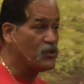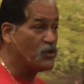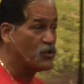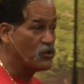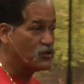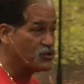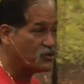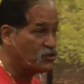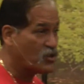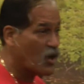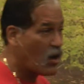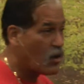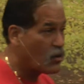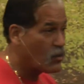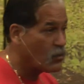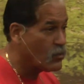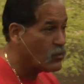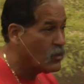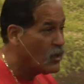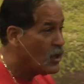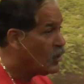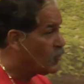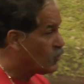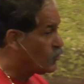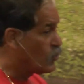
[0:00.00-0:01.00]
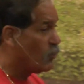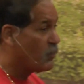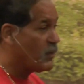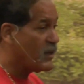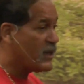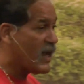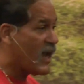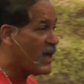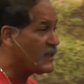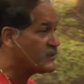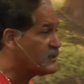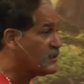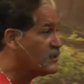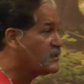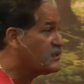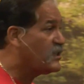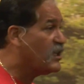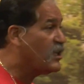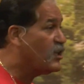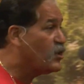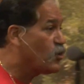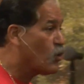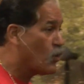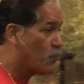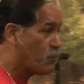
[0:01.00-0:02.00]
your sorrow. Nobody has to
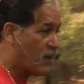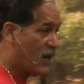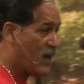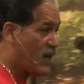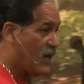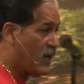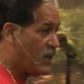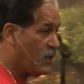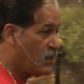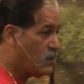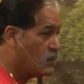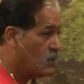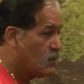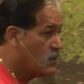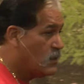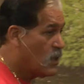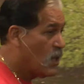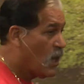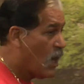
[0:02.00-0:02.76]
see your pain.